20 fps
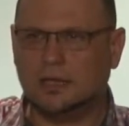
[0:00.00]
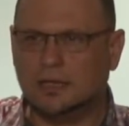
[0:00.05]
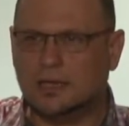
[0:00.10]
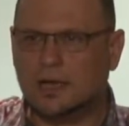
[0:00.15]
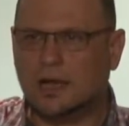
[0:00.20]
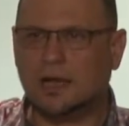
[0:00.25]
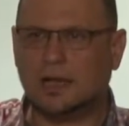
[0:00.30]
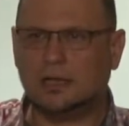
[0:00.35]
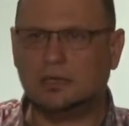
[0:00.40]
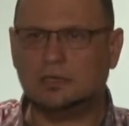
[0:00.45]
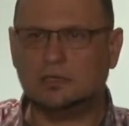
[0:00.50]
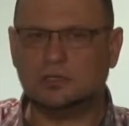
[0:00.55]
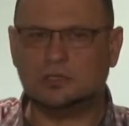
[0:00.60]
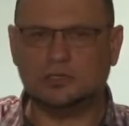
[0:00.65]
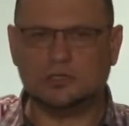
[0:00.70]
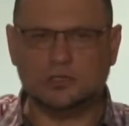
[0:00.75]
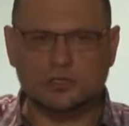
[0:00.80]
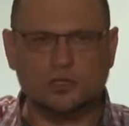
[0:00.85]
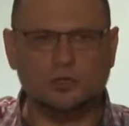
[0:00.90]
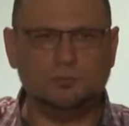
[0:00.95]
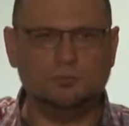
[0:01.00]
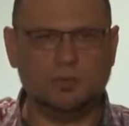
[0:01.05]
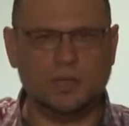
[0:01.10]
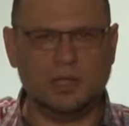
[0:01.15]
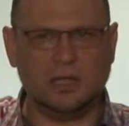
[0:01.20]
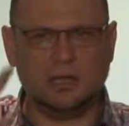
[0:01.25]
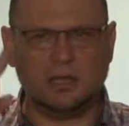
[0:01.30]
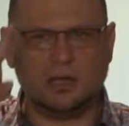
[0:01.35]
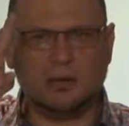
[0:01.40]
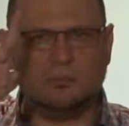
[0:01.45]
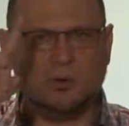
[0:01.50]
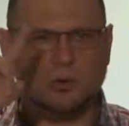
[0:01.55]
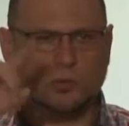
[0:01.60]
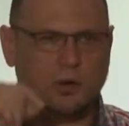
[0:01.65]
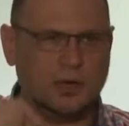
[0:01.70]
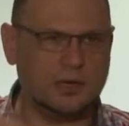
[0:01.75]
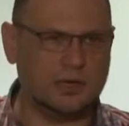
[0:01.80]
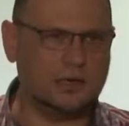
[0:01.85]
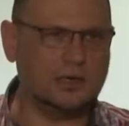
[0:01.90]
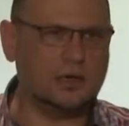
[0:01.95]
God should be number
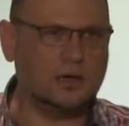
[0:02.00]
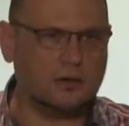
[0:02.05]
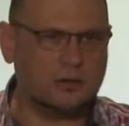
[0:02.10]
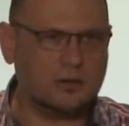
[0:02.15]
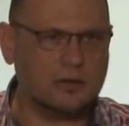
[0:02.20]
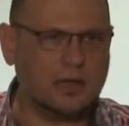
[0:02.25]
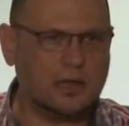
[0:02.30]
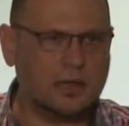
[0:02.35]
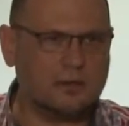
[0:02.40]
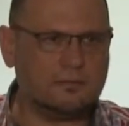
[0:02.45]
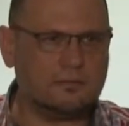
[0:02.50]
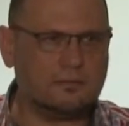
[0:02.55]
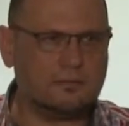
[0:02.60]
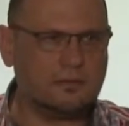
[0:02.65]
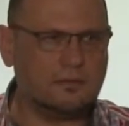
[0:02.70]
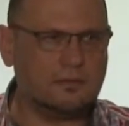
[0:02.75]
one in our life.